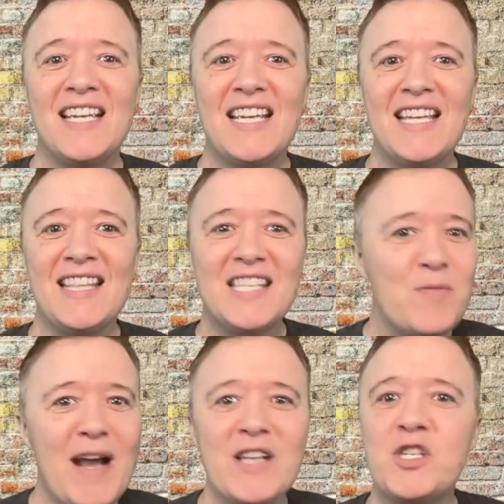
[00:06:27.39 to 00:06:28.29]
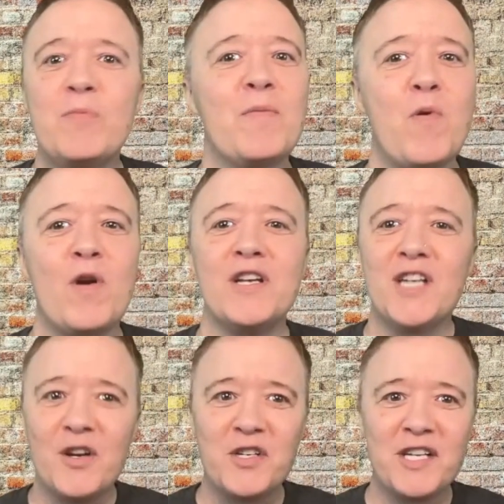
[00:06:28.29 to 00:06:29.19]
And this is why it's super important
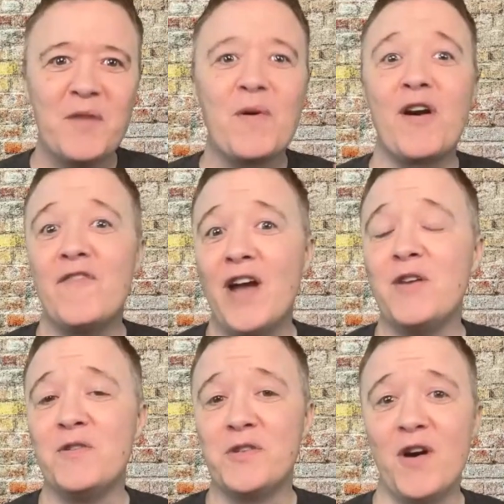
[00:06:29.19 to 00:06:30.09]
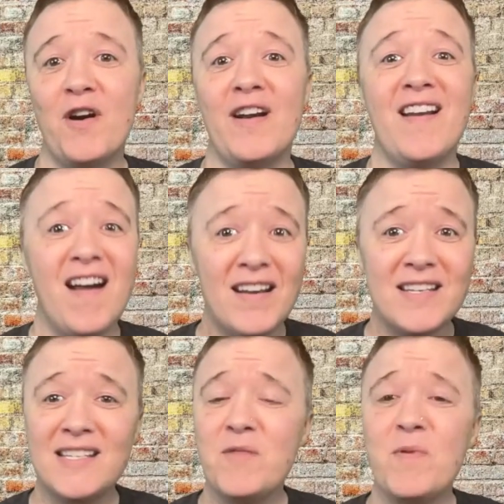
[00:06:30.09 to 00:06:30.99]
to understand what our values are. And
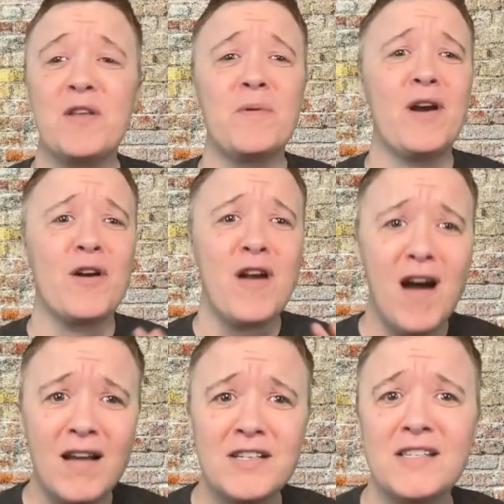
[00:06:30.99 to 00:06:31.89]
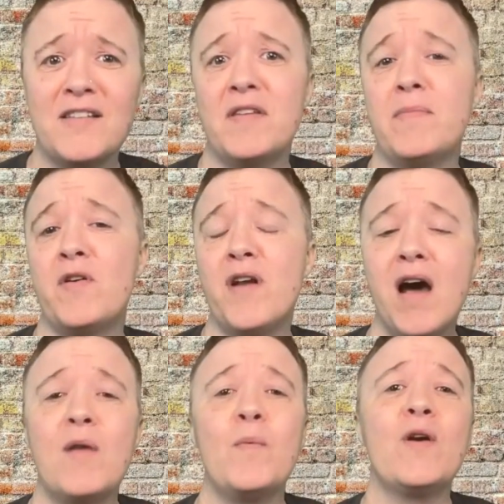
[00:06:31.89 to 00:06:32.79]
honestly, whether we are conscious of them or
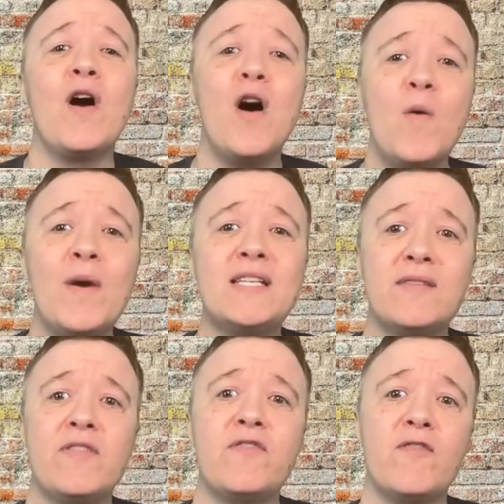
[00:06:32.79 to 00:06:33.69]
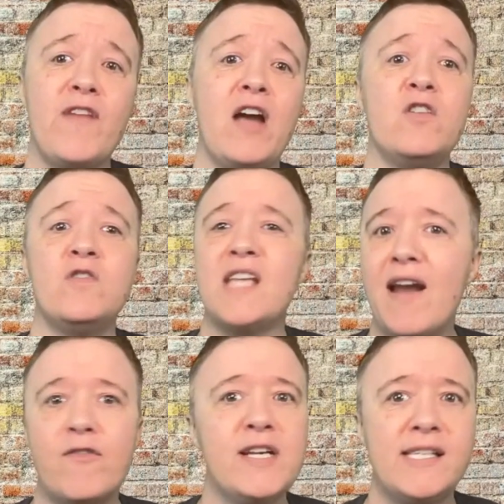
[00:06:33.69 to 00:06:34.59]
not, we are always living from values
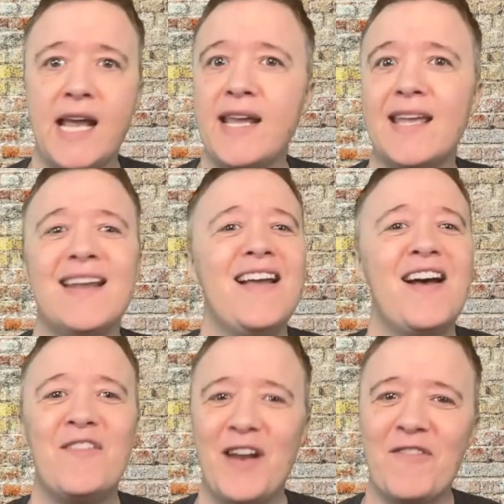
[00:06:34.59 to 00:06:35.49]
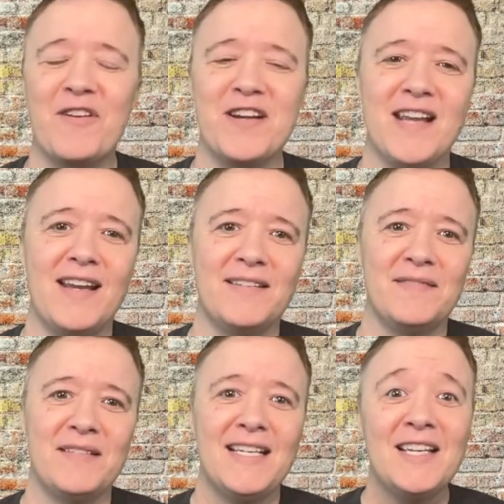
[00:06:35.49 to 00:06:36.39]
every second of every day.
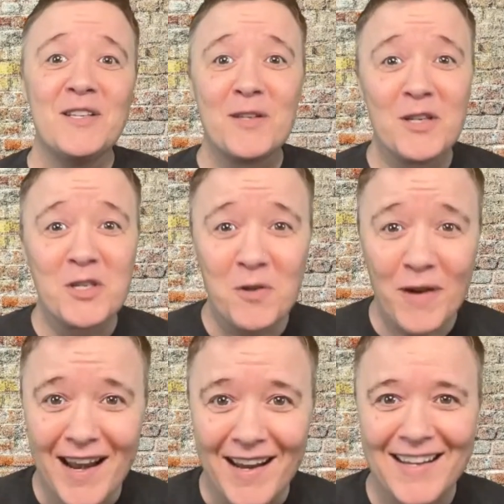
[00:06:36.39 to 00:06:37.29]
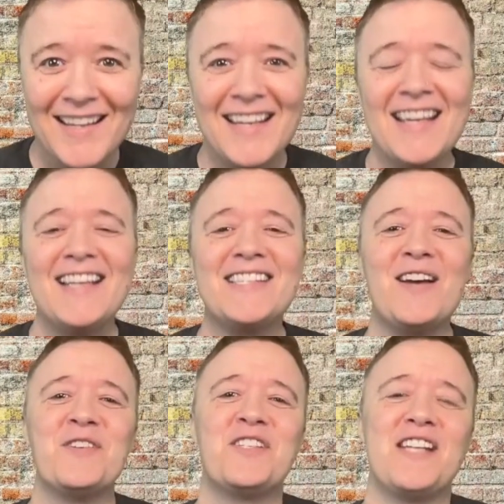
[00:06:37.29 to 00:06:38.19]
So the trick is
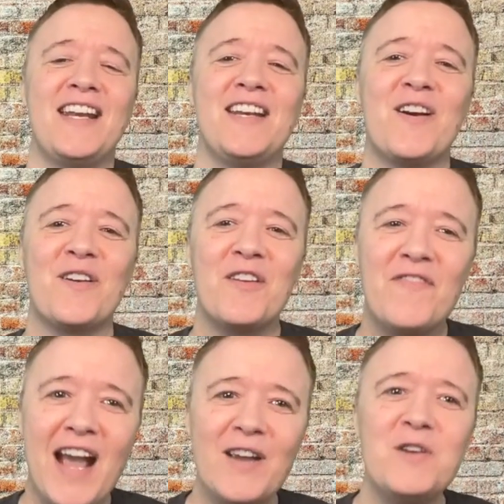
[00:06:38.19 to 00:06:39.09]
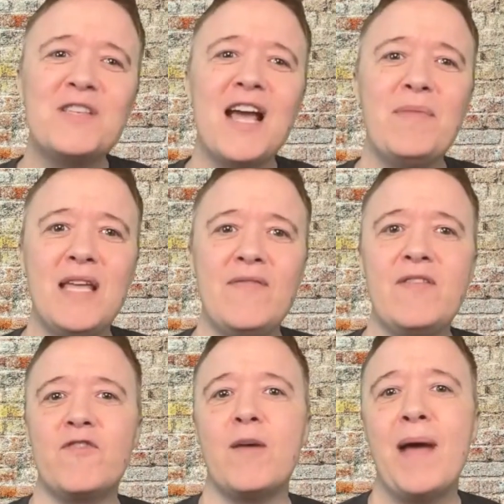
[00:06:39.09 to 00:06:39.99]
understanding, are the values I'm
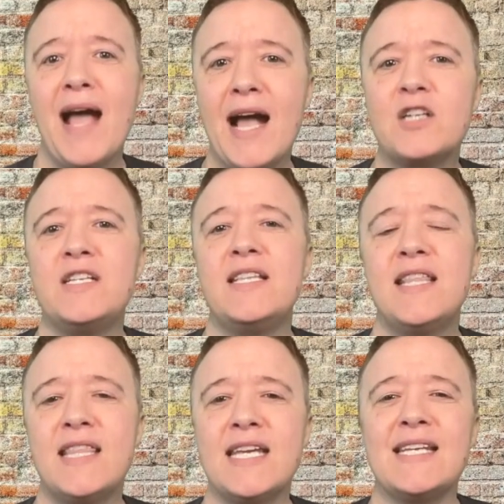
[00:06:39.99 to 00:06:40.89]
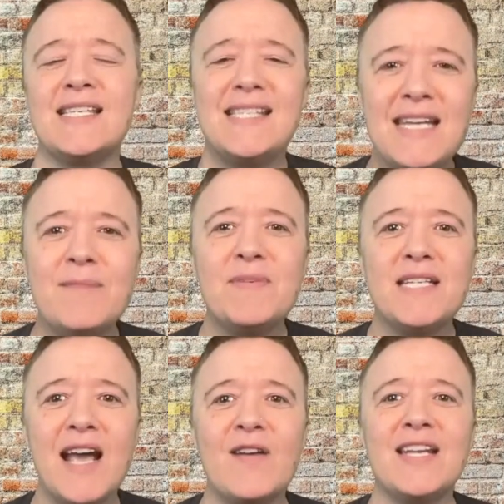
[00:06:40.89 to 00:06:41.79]
living from actually the things deep
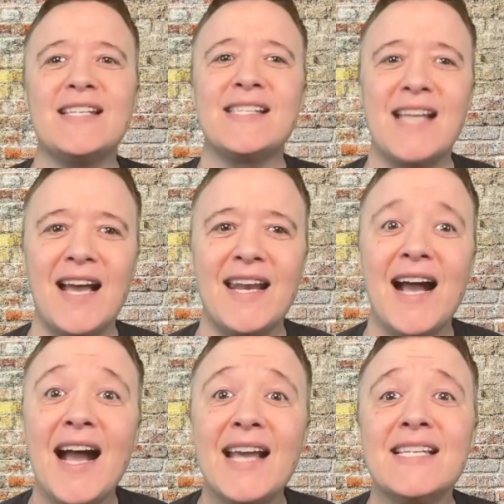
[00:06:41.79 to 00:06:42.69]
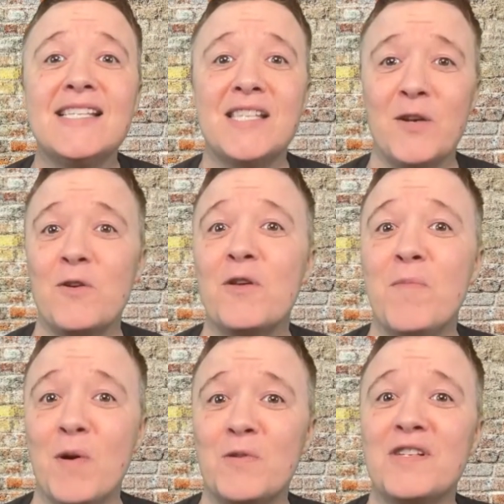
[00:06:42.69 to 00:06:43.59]
down inside I consider the
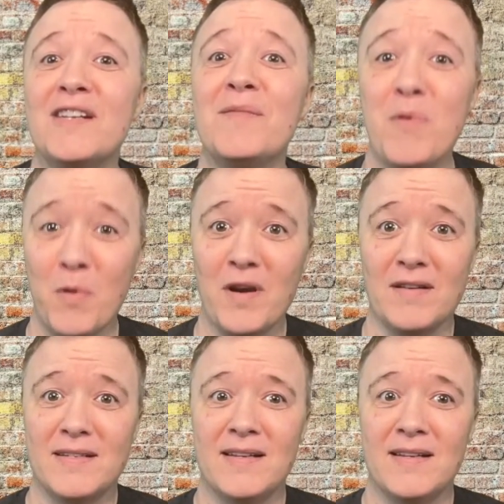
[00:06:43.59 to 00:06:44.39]
most important?